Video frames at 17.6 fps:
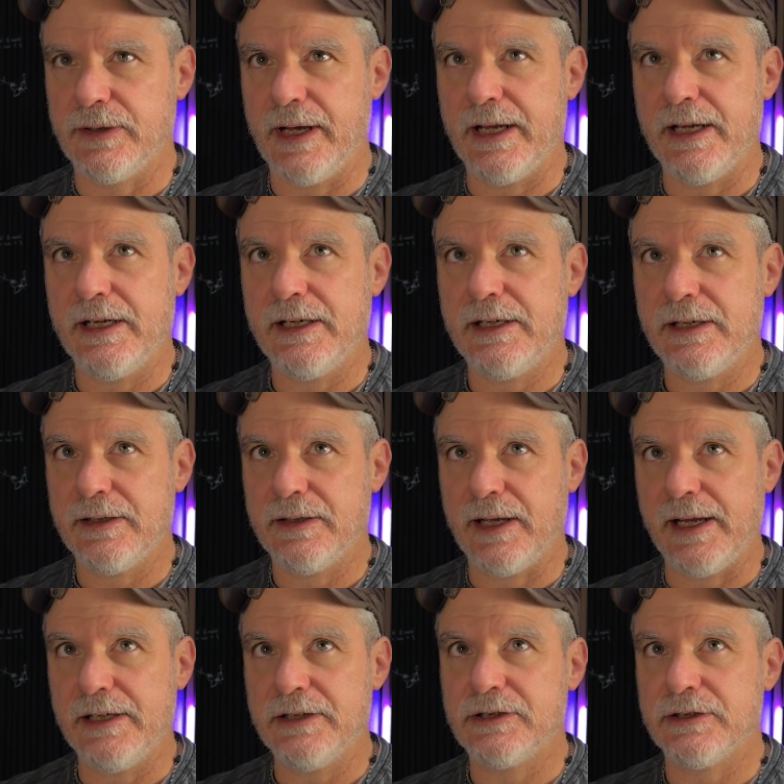
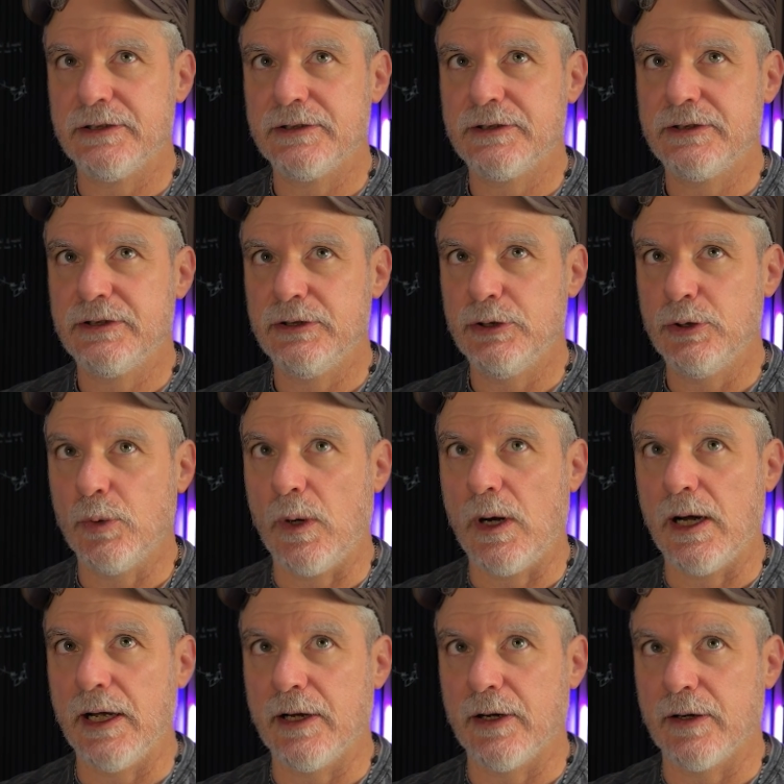agent
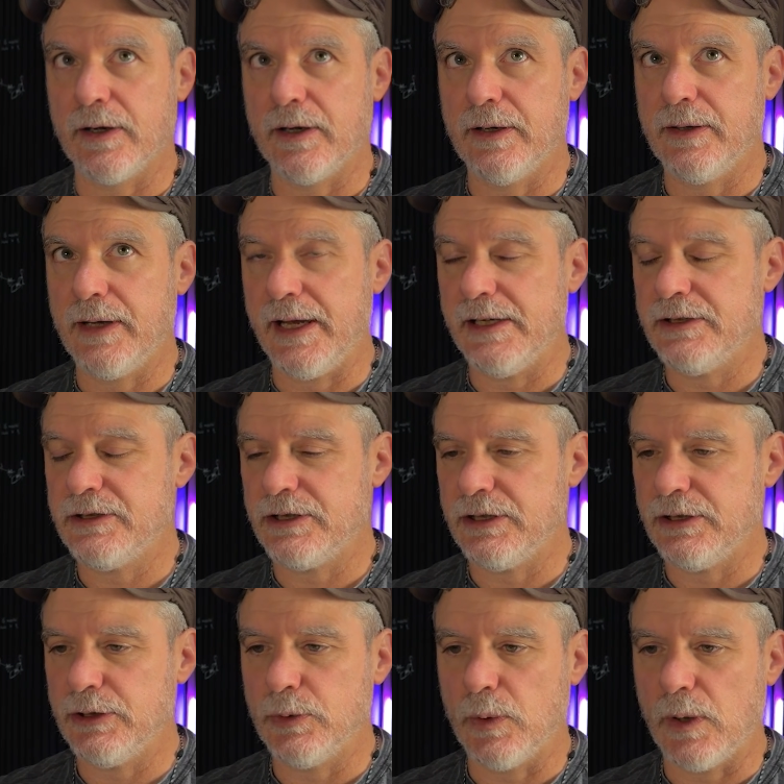UI or
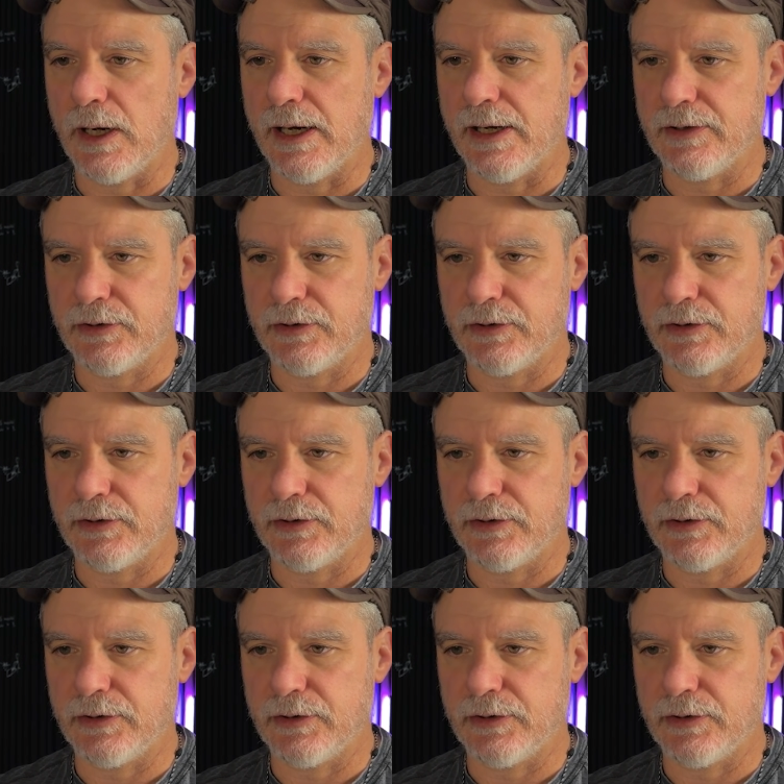AG UI.